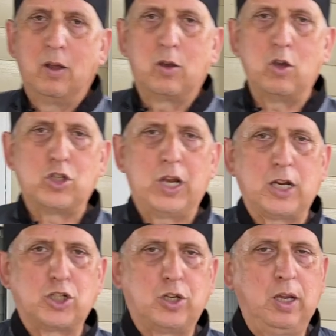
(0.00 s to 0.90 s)
que j'ai
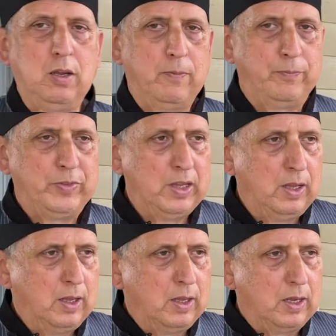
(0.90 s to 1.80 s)
acheté
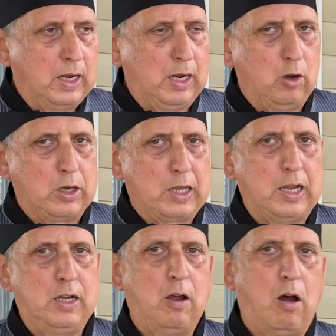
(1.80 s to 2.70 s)
et le
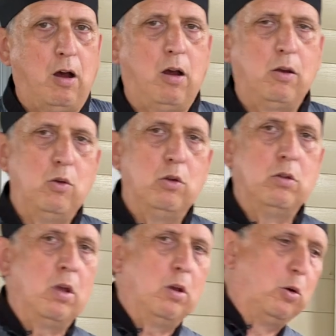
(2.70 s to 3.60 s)
grill a
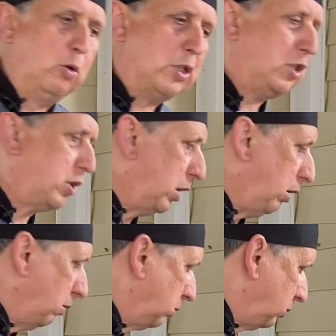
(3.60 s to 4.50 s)
une
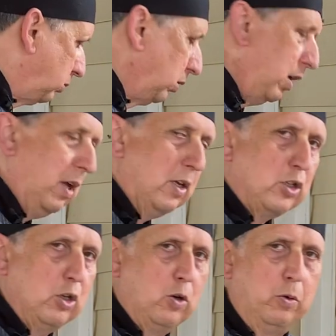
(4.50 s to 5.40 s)
rotisserie.
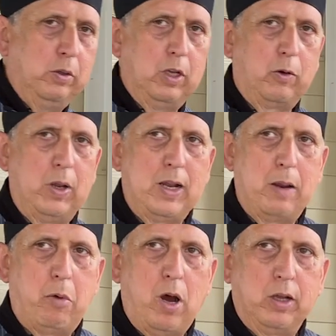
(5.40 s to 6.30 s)
So the grill
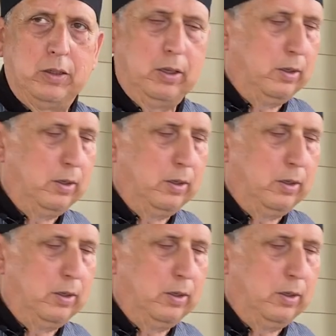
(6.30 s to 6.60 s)
I bought